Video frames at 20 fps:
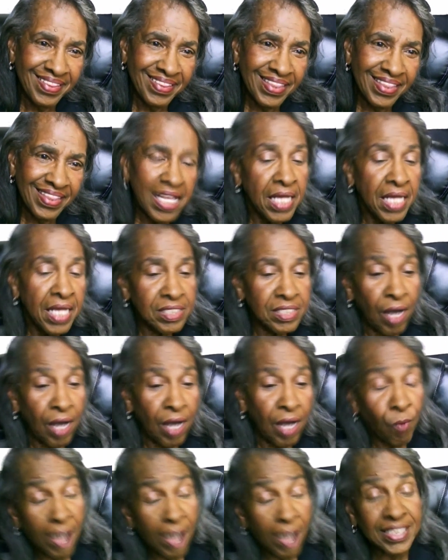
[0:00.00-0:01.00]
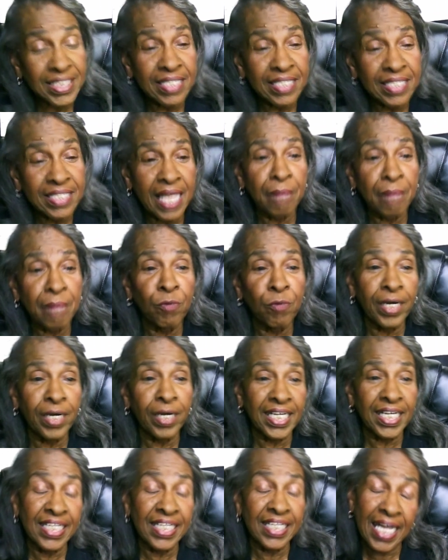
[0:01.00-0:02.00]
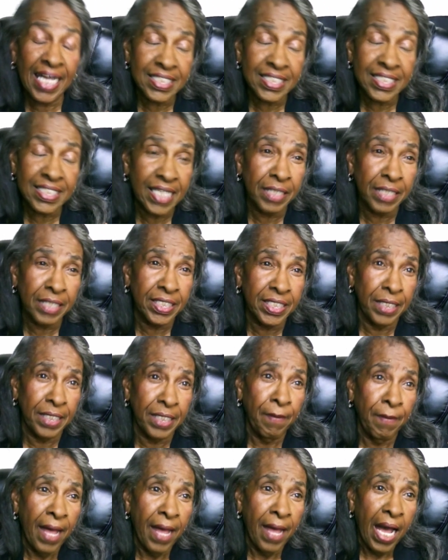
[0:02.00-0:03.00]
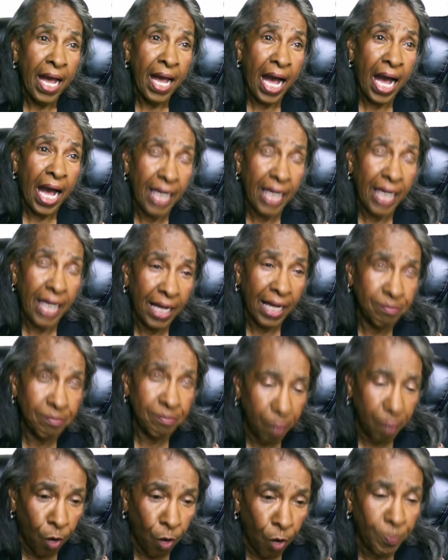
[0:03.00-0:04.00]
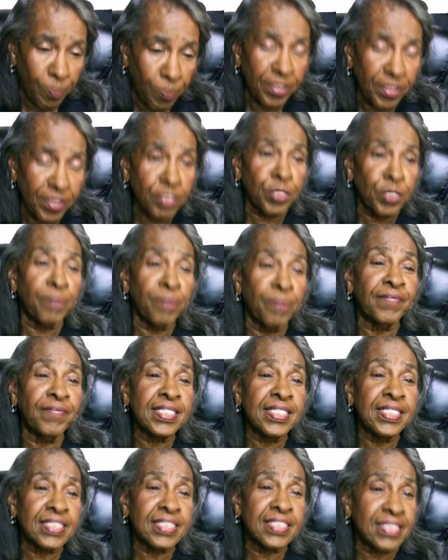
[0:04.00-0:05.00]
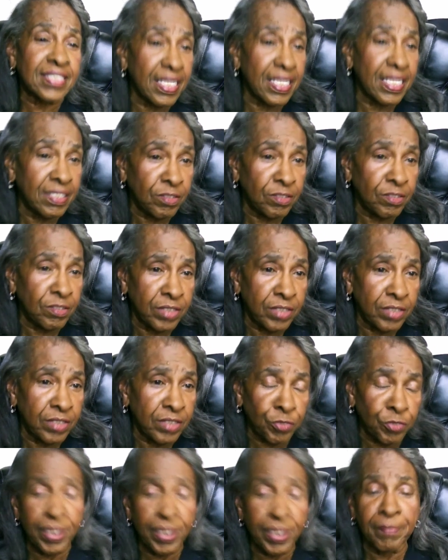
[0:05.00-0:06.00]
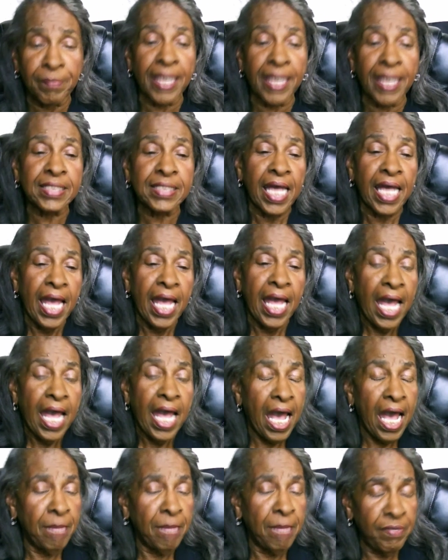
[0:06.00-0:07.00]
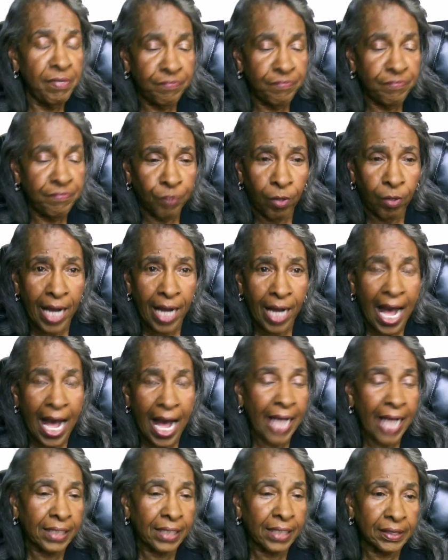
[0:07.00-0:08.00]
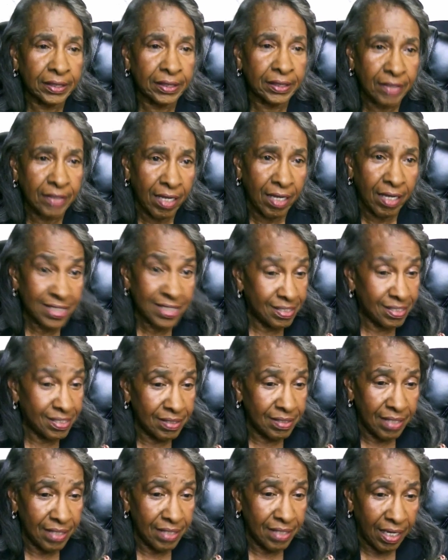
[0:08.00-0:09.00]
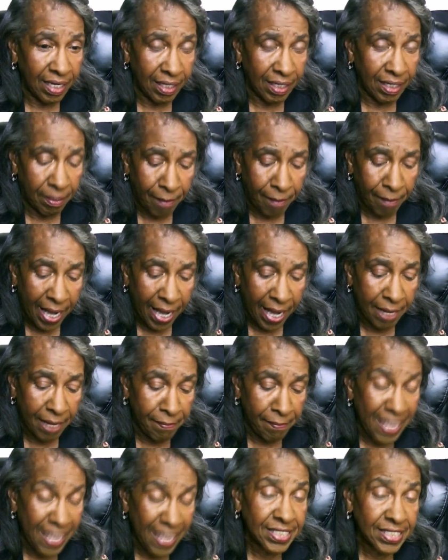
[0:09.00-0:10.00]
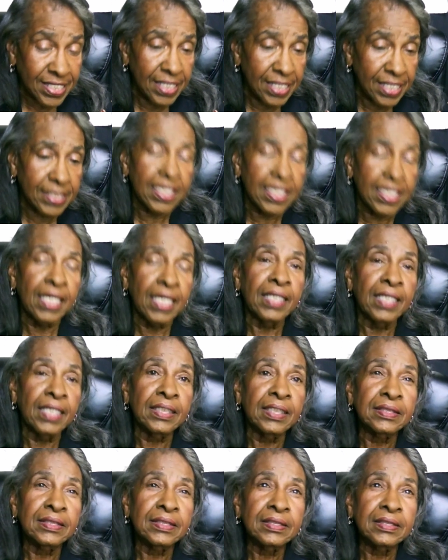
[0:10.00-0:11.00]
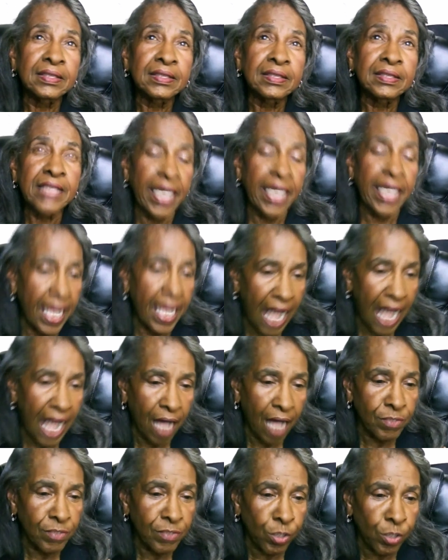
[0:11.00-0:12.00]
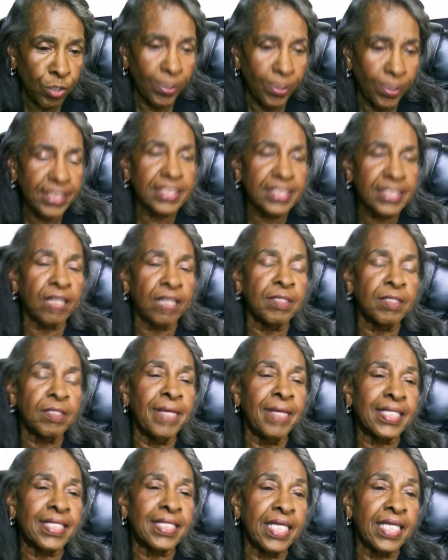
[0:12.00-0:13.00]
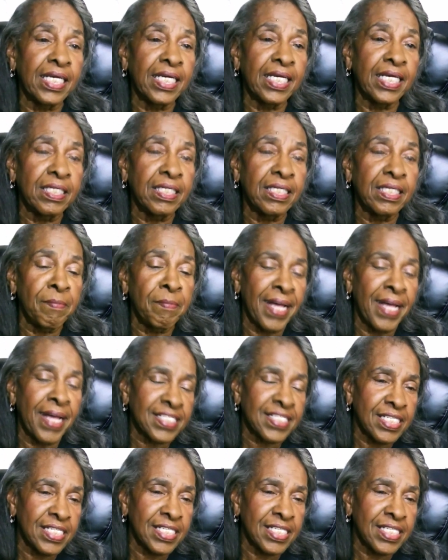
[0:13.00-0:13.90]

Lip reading: So I walked in that morning and I said I opened the service, said the treatment, and before I could start my message, and I was going to tell them at the end of the message,